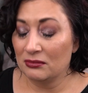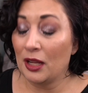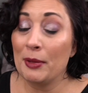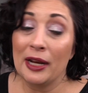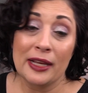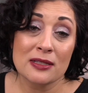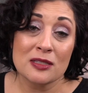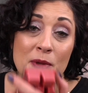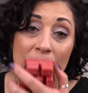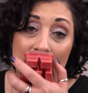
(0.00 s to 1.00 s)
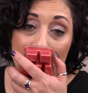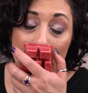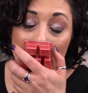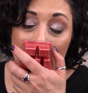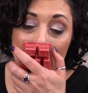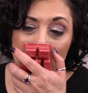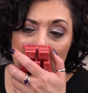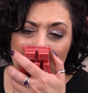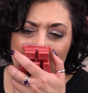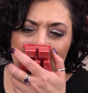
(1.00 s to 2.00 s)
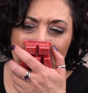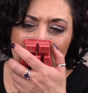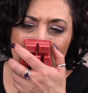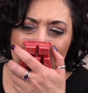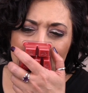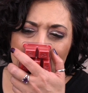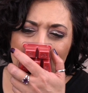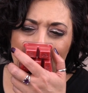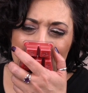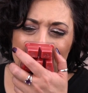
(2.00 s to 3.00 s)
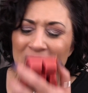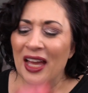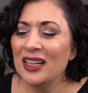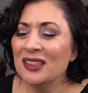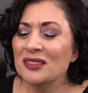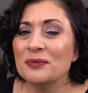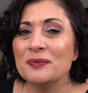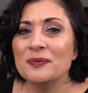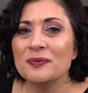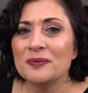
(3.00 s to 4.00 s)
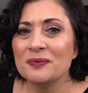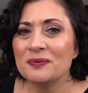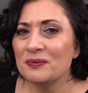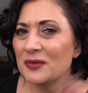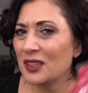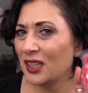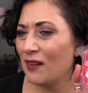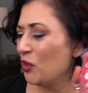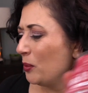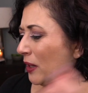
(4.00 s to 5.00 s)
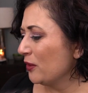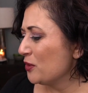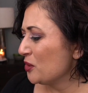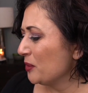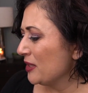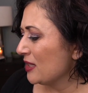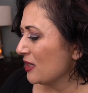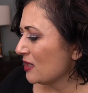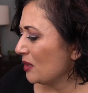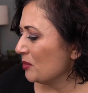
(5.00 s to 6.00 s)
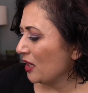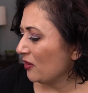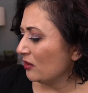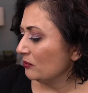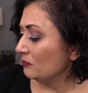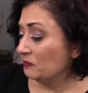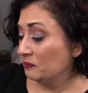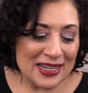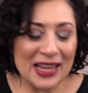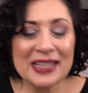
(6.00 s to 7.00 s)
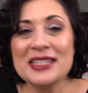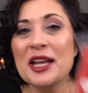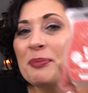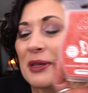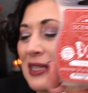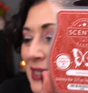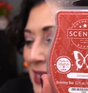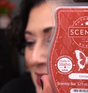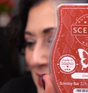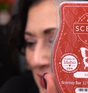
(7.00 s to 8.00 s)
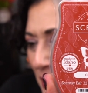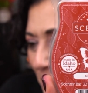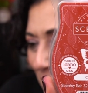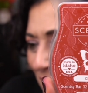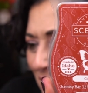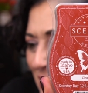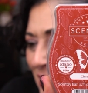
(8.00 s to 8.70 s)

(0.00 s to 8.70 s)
I mean, I guess I smell the apple, but yeah, I don't love the way those three scents come together. Next up is cinnamon.